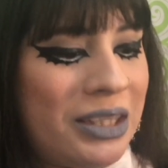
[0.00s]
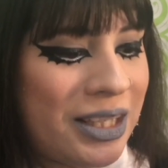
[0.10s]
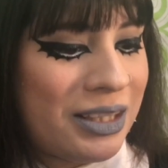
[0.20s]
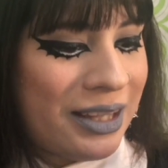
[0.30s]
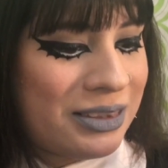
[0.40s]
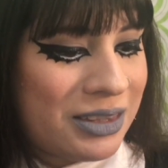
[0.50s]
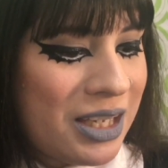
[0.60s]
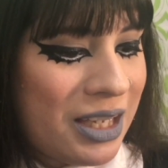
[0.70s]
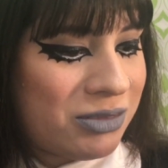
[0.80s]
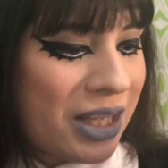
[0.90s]
Like, I
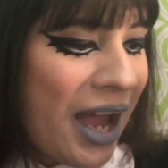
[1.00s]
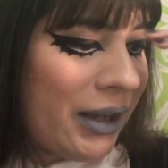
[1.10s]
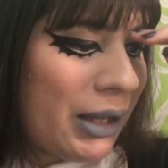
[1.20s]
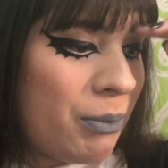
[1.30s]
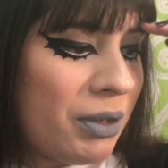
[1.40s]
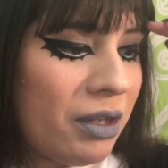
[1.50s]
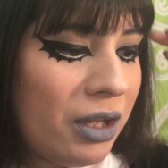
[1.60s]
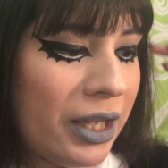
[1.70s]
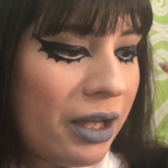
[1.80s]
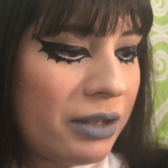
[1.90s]
think if they add like maybe another
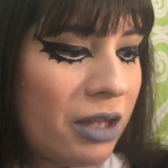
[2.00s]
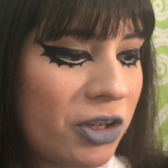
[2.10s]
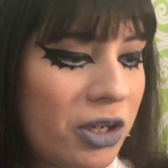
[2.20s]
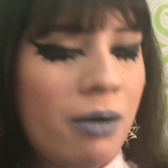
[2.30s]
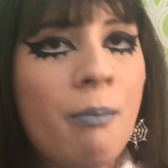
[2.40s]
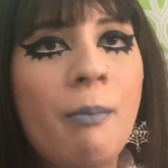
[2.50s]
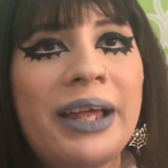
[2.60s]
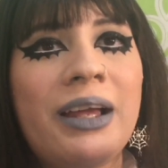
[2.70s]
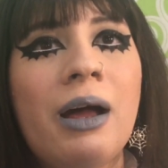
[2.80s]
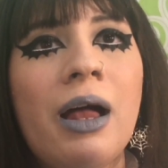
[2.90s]
like
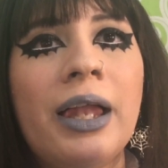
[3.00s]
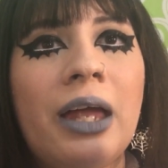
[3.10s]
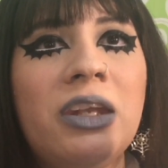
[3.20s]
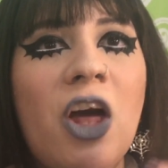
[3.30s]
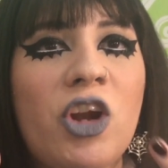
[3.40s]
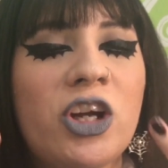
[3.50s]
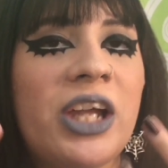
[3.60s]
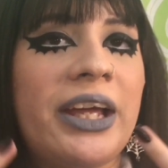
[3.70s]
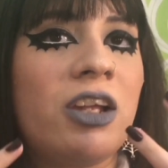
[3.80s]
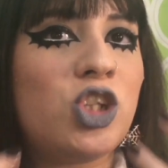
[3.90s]

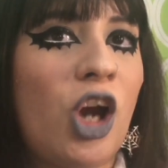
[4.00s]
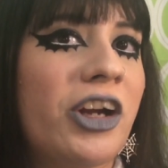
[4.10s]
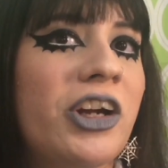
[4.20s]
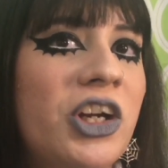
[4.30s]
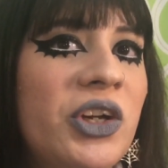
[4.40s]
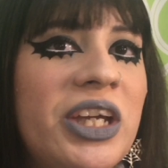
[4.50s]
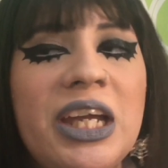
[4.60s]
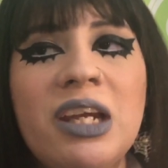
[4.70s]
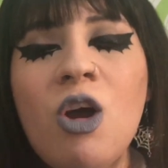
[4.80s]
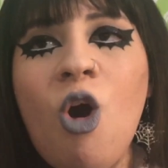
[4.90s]
a darker
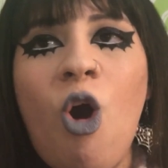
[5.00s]
green,